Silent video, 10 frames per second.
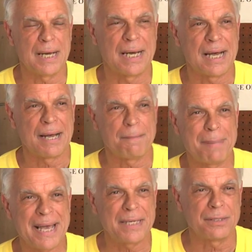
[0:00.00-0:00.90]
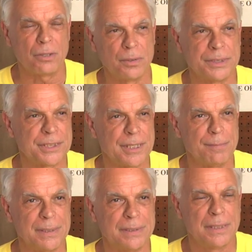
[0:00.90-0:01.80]
back in the early
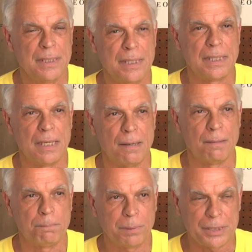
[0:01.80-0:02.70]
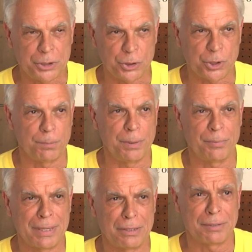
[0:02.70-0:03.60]
70s, the police used to be
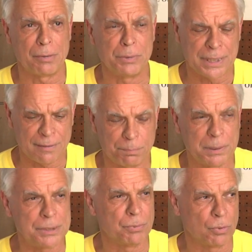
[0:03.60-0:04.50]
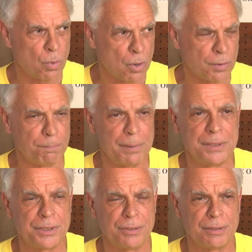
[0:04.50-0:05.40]
around all the time. We used to have policemen on the walking
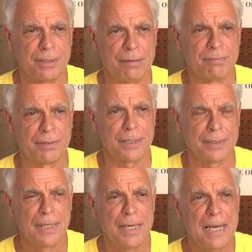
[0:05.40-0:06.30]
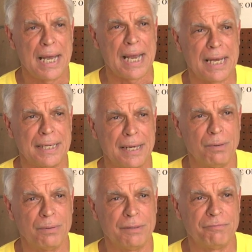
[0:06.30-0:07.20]
beats here and everything. And
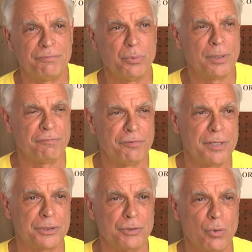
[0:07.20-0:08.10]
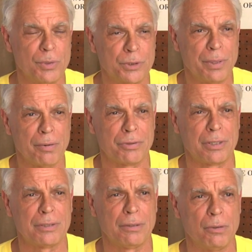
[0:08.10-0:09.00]
one of the funniest stories we
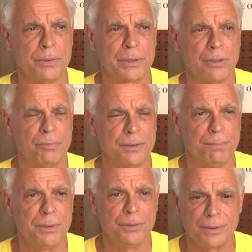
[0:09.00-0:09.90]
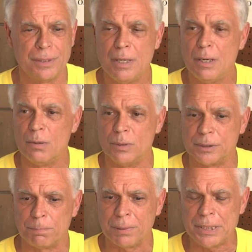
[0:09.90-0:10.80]
always thought was amusing
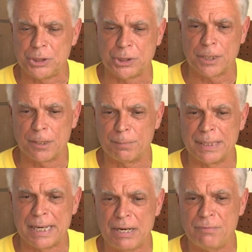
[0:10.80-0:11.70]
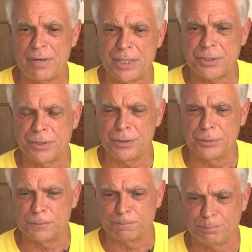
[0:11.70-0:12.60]
was the police used to come in every
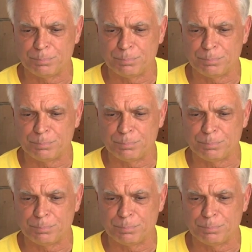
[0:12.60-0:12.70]
afternoon